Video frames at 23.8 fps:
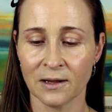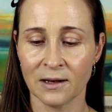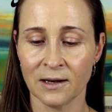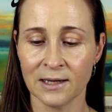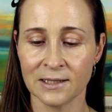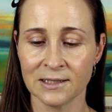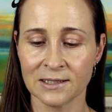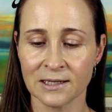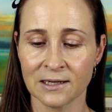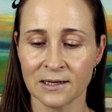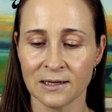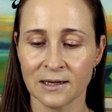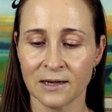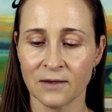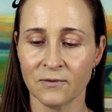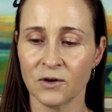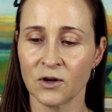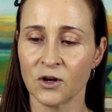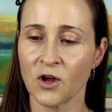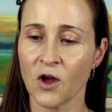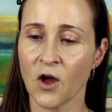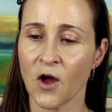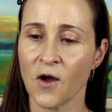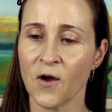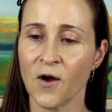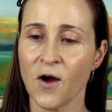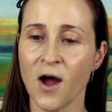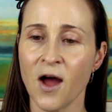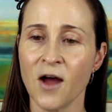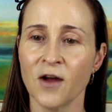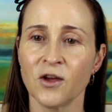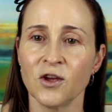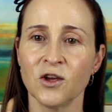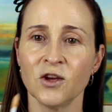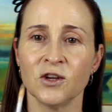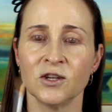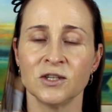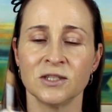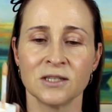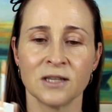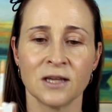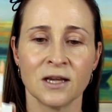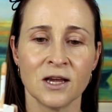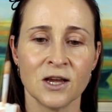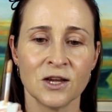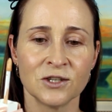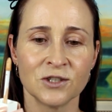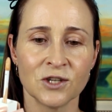let's give it a go. Oh, cute.
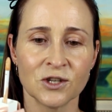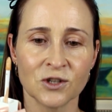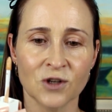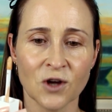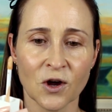So it's